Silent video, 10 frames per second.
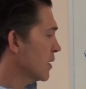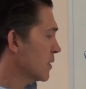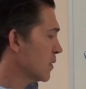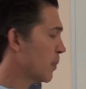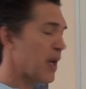
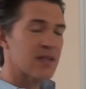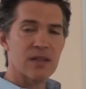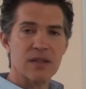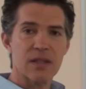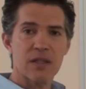to
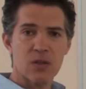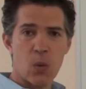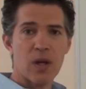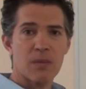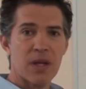basically
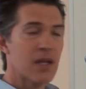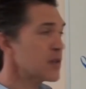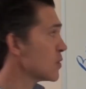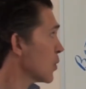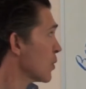20
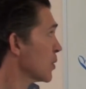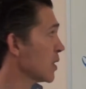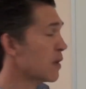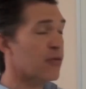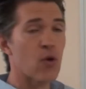minutes or
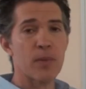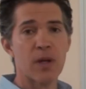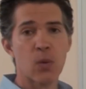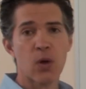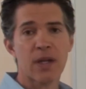really a
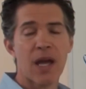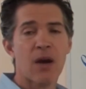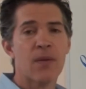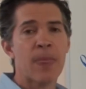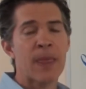4-minute
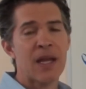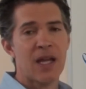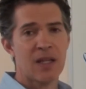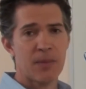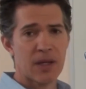workout,
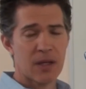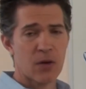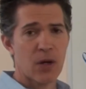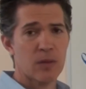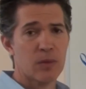and they make
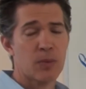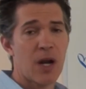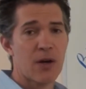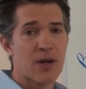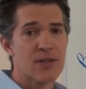incredible
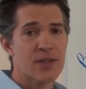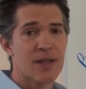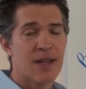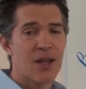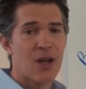progress.
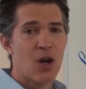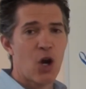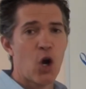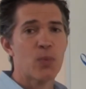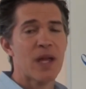
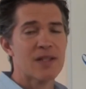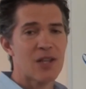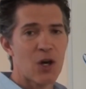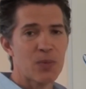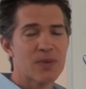Hope that's
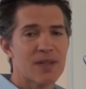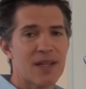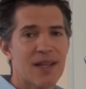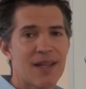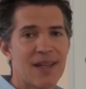helped.
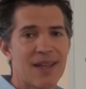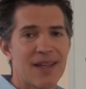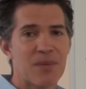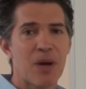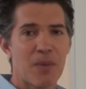
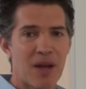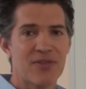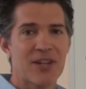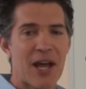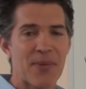Bye-bye
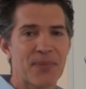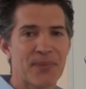for now.